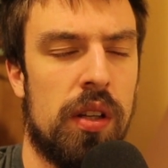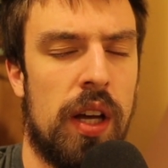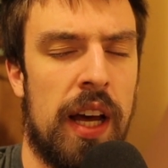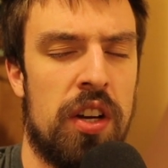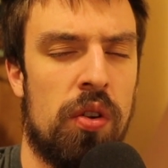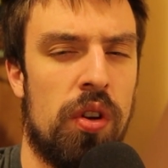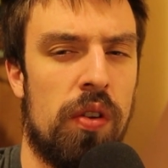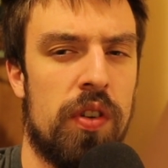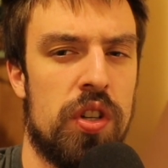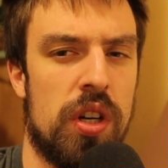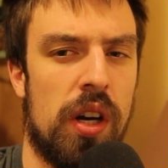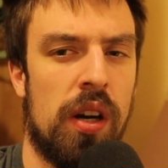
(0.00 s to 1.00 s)
I don't know for
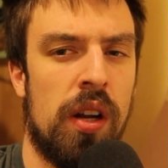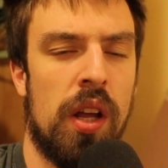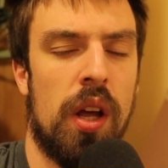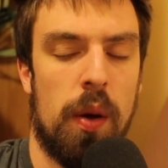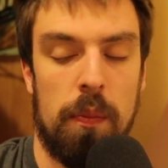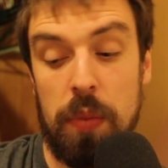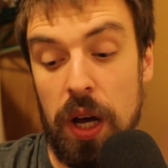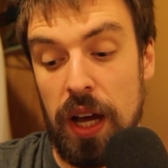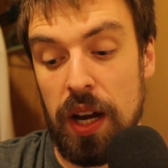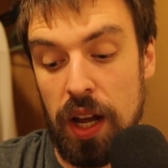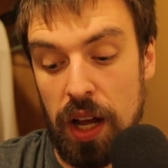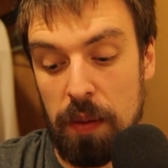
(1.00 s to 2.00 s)
sure,
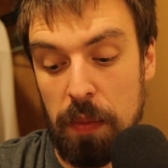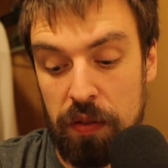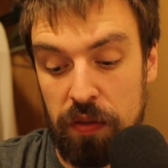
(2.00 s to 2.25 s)
but my